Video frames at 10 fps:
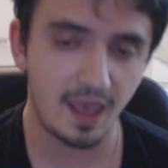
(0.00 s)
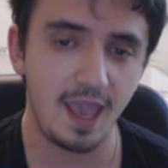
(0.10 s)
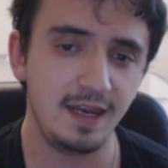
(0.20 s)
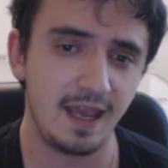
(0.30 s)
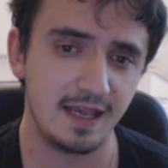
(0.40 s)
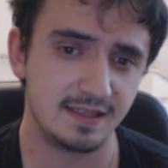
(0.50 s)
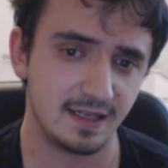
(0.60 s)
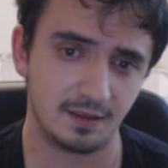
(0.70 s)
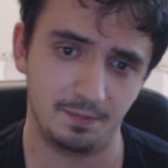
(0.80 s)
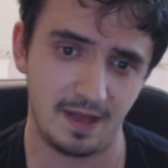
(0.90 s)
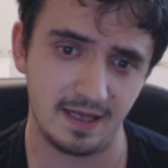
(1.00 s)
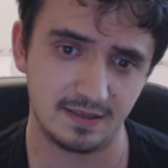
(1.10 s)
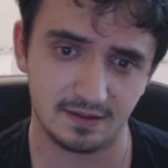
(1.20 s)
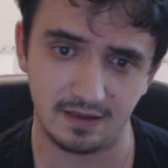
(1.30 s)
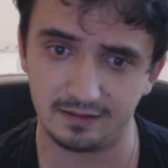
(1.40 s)
any 8-second
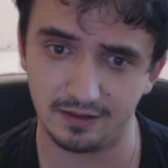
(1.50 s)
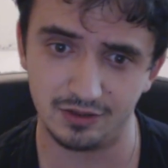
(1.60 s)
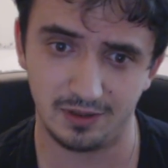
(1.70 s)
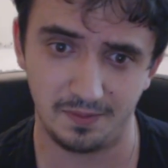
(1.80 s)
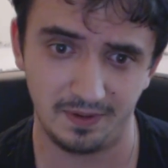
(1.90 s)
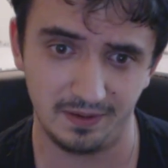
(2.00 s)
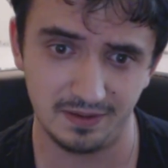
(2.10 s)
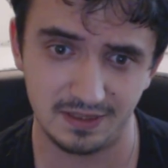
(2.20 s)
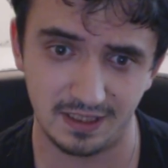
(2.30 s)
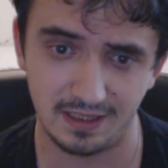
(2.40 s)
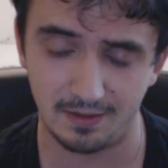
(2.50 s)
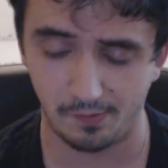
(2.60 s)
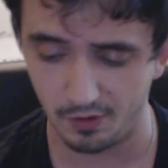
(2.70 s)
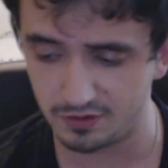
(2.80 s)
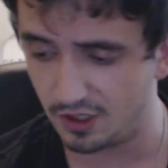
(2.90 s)
plus crowd control ability in
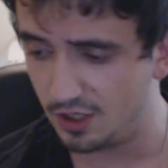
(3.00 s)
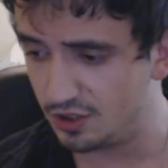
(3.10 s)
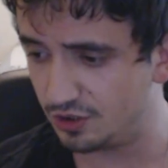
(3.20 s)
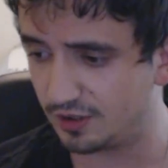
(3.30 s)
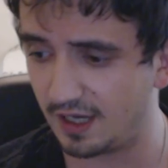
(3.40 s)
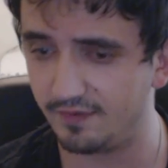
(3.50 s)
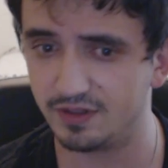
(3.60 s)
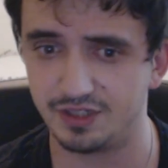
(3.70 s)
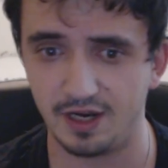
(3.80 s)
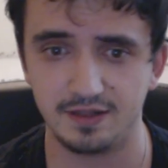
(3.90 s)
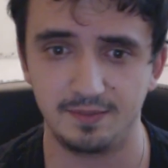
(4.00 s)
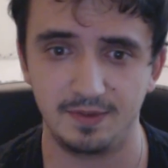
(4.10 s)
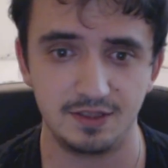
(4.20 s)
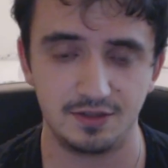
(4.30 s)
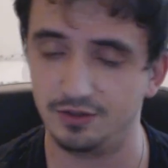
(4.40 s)
MMOs should have a shared
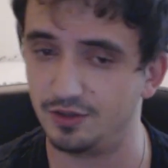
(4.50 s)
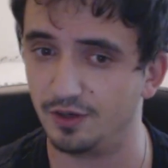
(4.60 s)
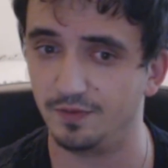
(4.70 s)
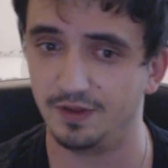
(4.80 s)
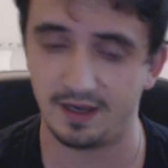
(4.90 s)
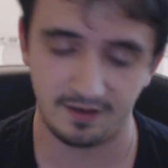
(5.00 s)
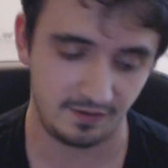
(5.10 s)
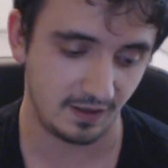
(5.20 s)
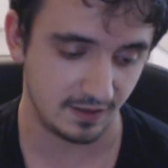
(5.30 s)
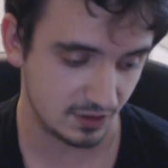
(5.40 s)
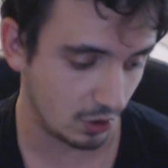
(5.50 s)
diminishing return with anything else.